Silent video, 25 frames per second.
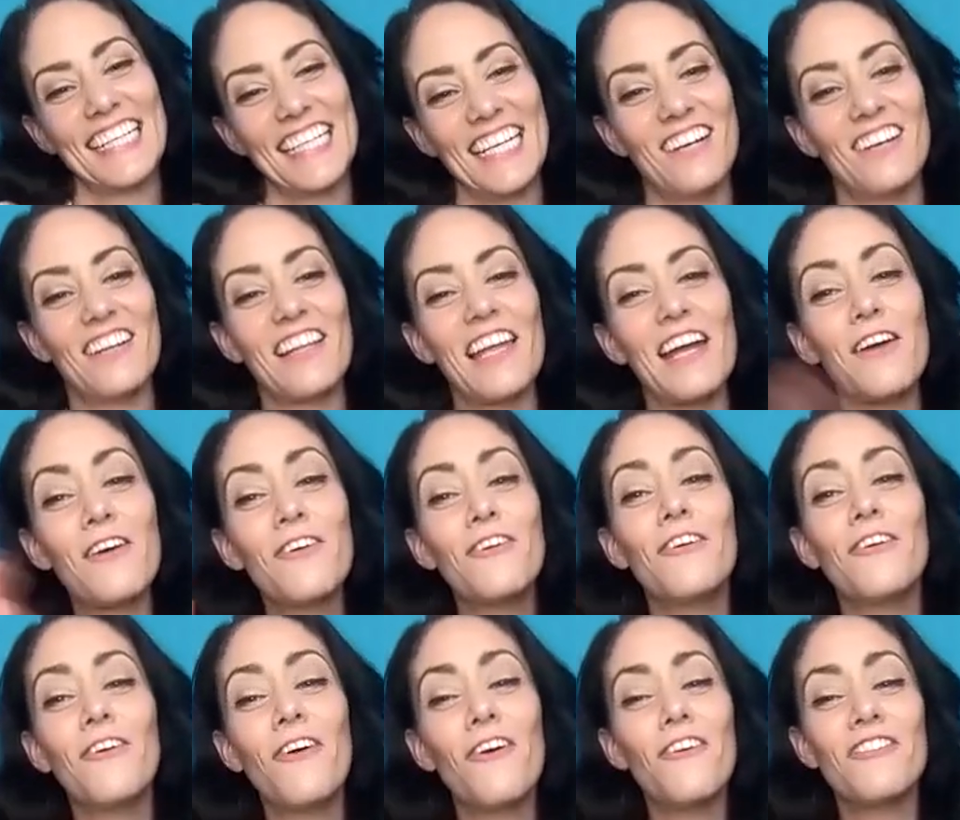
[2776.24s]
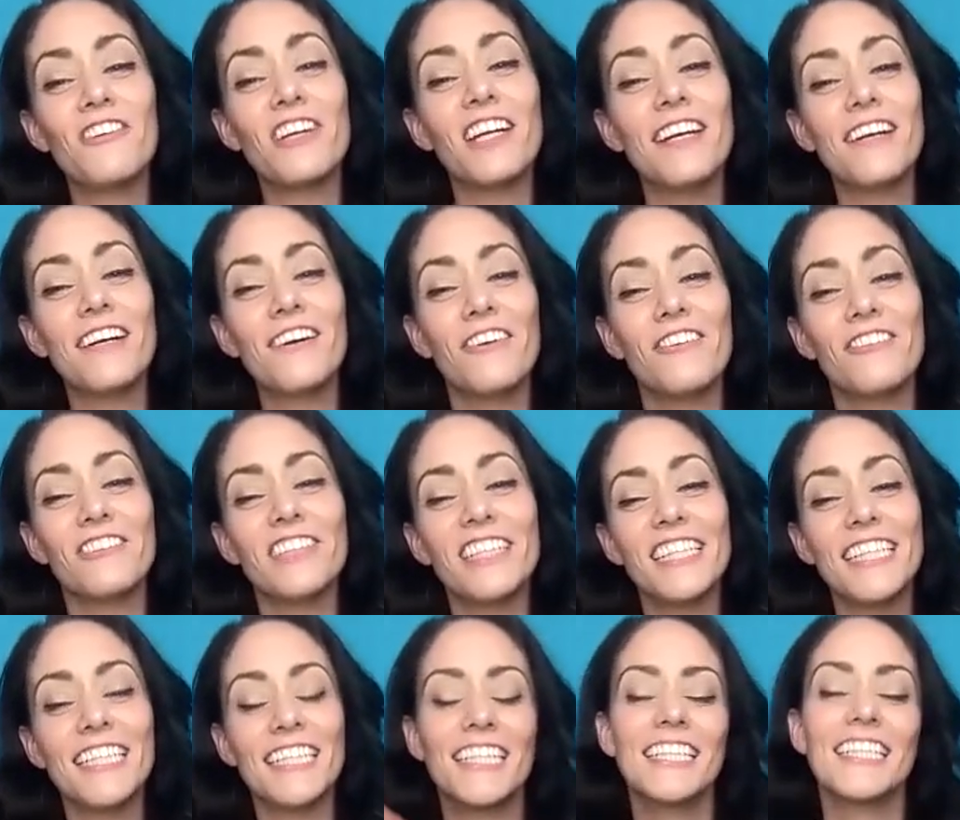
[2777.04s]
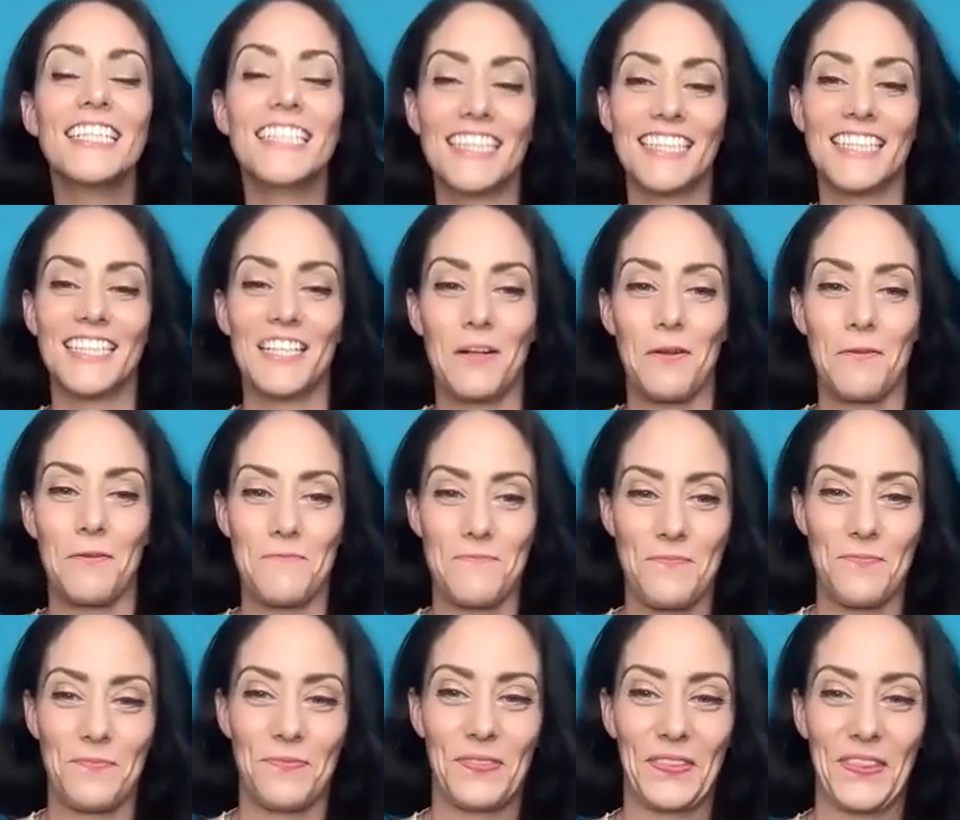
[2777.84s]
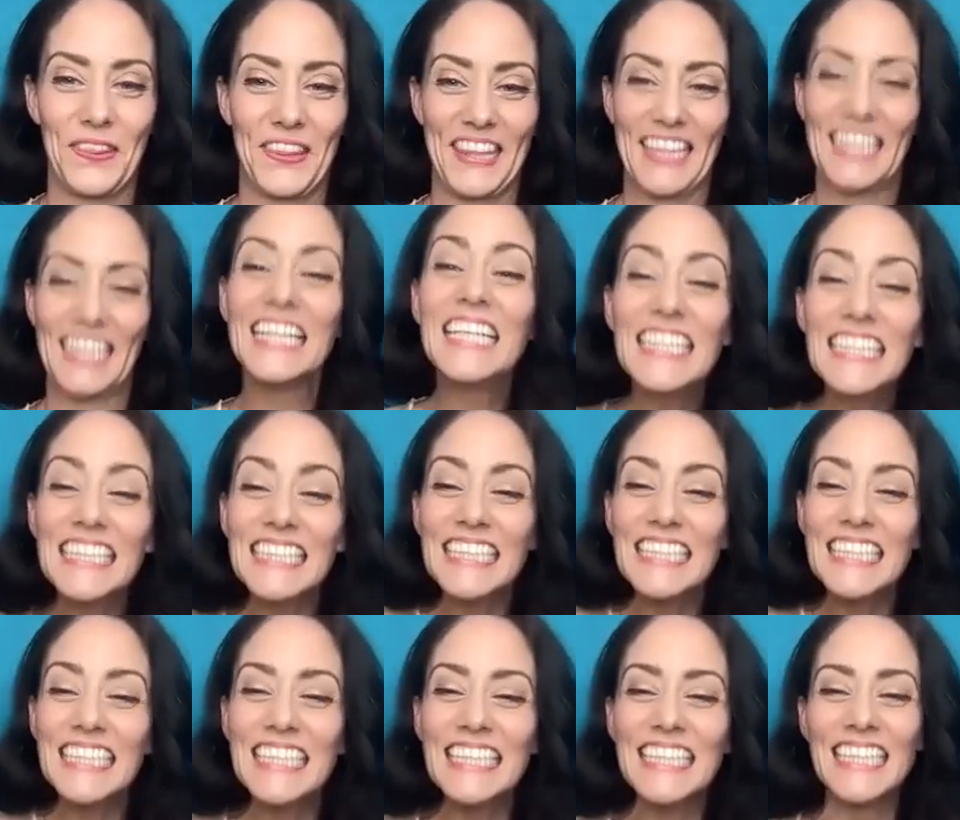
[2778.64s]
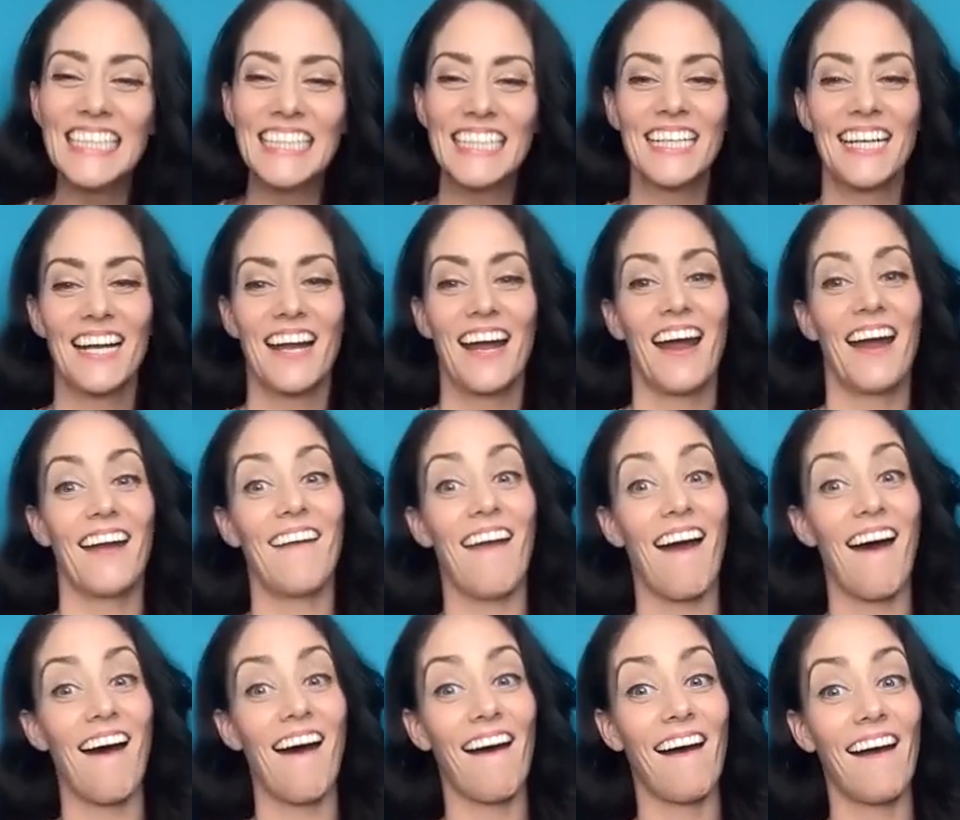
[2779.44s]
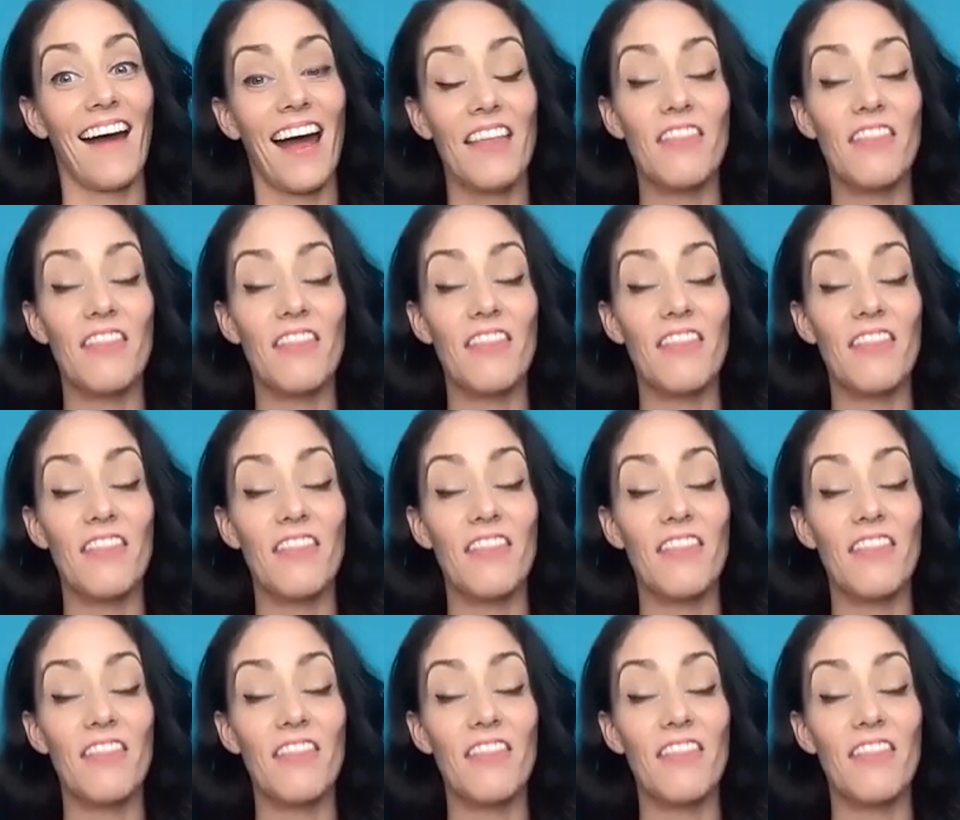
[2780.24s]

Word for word: You're like, you know, oh, like, over here, over here. I'm, av- I'm available. Yeah.